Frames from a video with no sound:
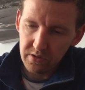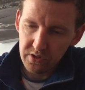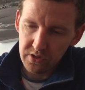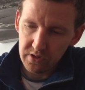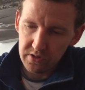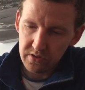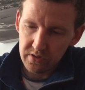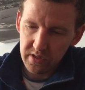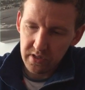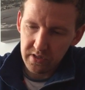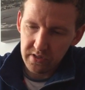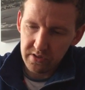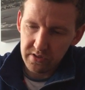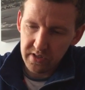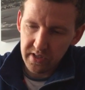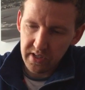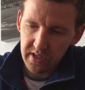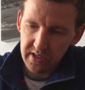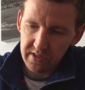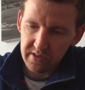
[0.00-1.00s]
As you can see, this
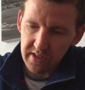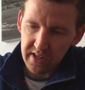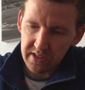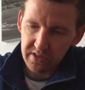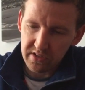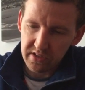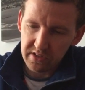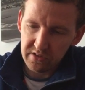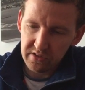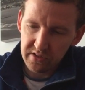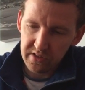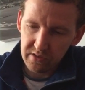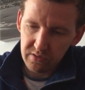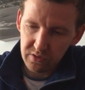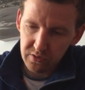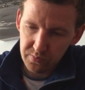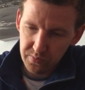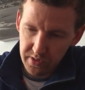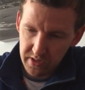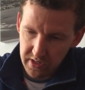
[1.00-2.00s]
thing is actually
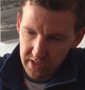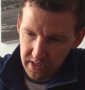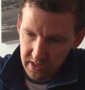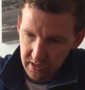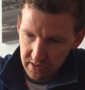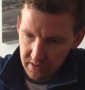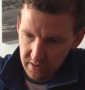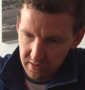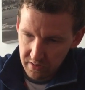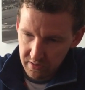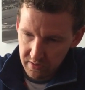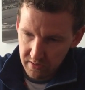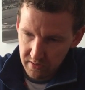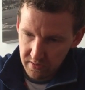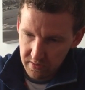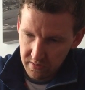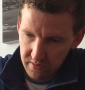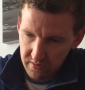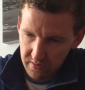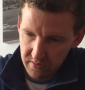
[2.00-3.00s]
still spinning.
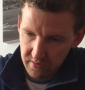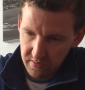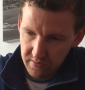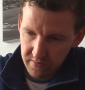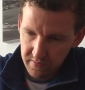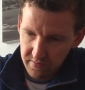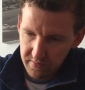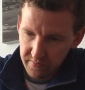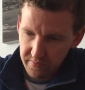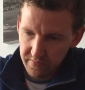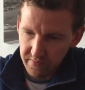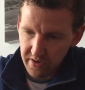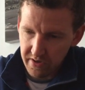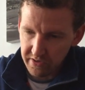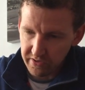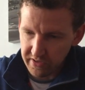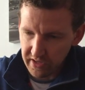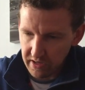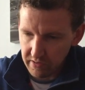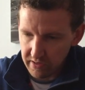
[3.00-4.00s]

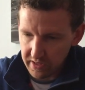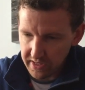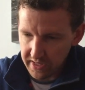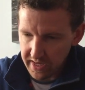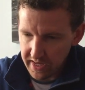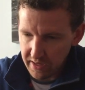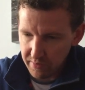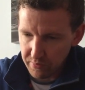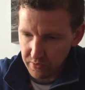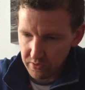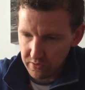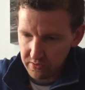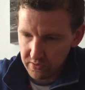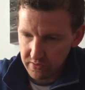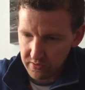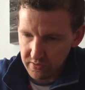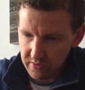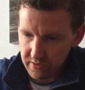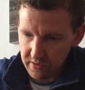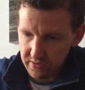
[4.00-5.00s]
Very slowly now,
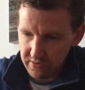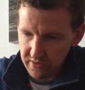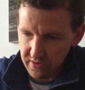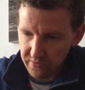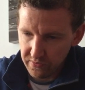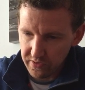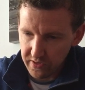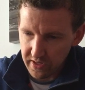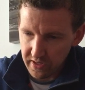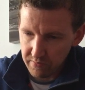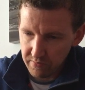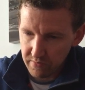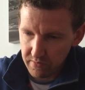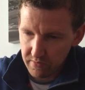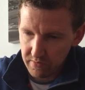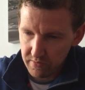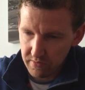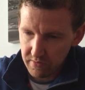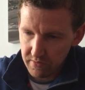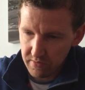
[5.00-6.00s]
but let's see if, yeah,
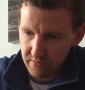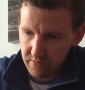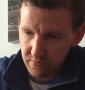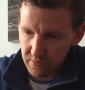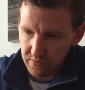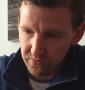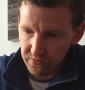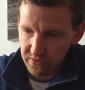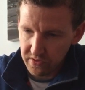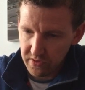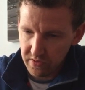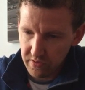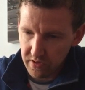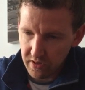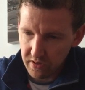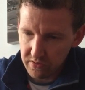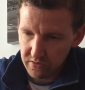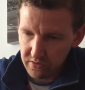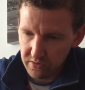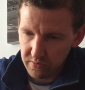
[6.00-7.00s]
we've still
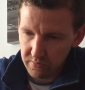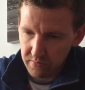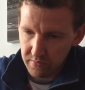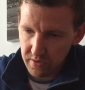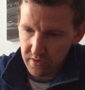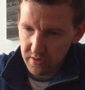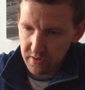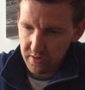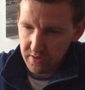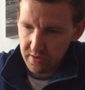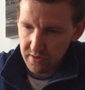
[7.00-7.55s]
got some